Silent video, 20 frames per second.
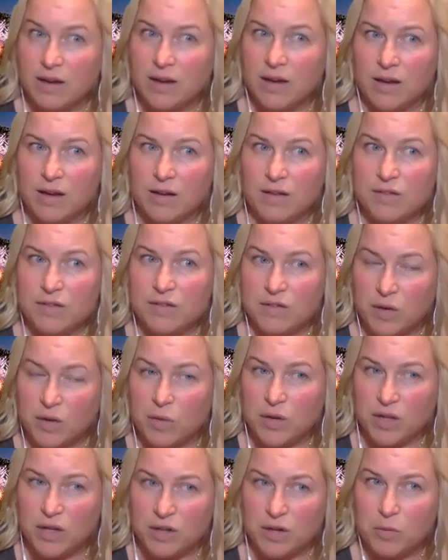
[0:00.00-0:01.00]
and so
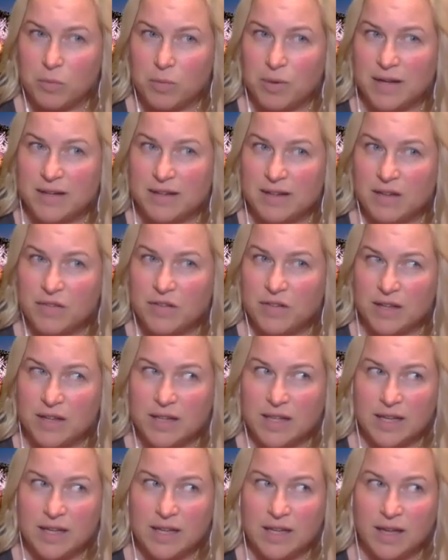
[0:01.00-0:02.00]
can you, but I
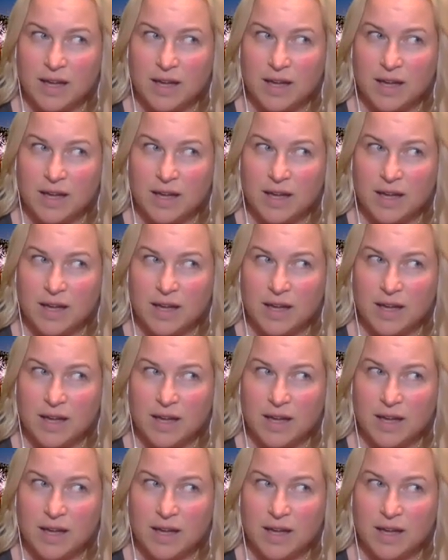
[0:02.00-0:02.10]
definitely,